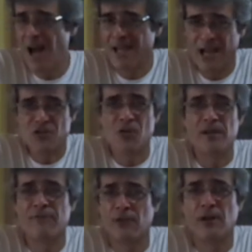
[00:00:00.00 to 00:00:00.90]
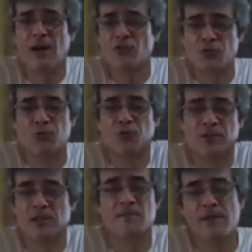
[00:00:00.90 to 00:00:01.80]
I actually forgot to do
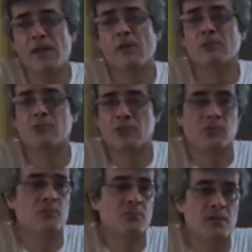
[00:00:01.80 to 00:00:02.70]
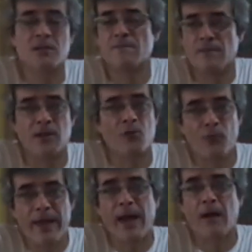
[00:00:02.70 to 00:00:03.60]
this video, to do this video
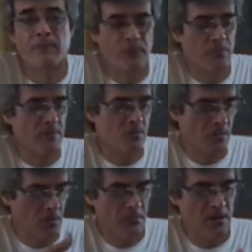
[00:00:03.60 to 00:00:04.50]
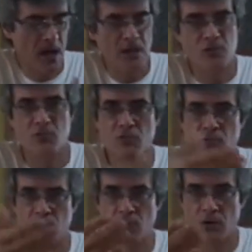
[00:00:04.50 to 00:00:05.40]
recap from issue number 9
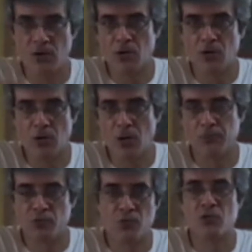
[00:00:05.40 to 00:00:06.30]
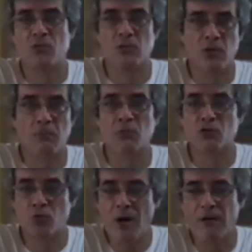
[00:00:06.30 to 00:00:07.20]
to up to issue number
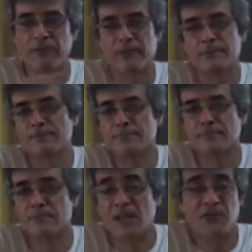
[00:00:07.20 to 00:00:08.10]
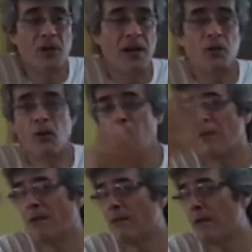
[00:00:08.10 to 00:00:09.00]
12. I forgot
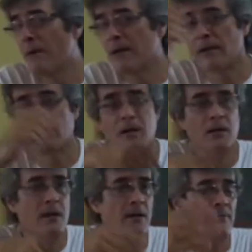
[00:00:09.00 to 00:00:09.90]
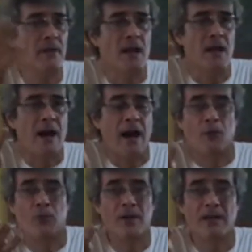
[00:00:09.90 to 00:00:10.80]
all about it. I, I
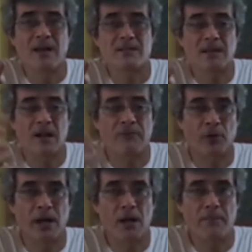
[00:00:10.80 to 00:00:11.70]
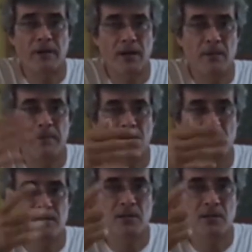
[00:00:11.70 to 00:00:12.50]
realized that I forgot about it because